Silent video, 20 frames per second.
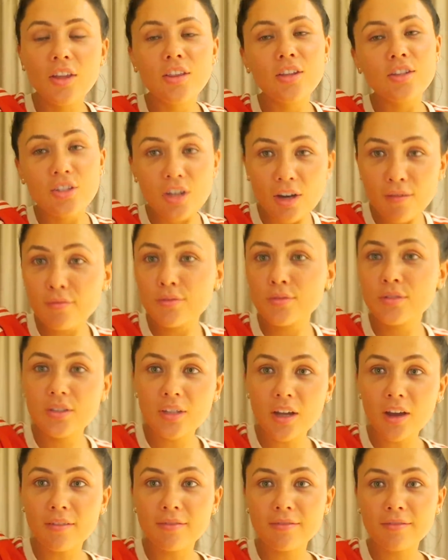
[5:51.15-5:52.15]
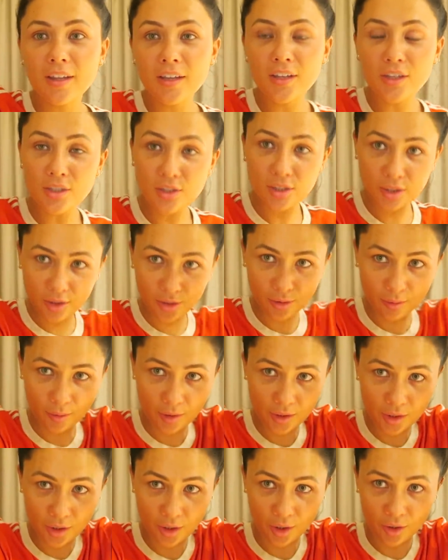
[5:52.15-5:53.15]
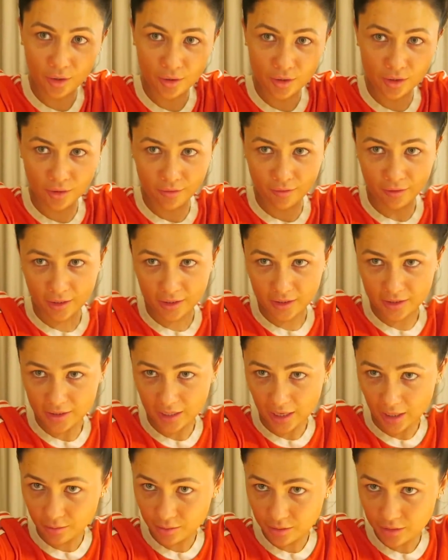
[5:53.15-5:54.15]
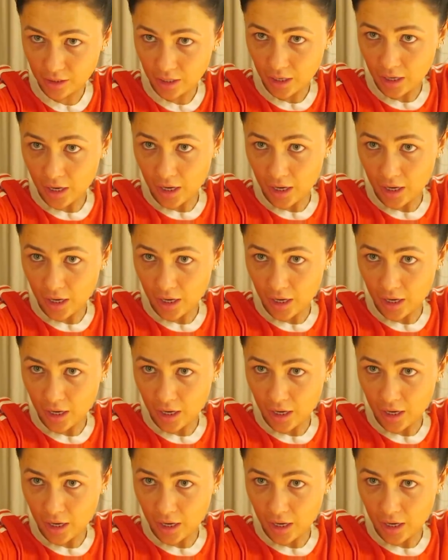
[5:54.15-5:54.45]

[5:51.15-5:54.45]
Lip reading: The general stuff that you do when you go to your friend's house.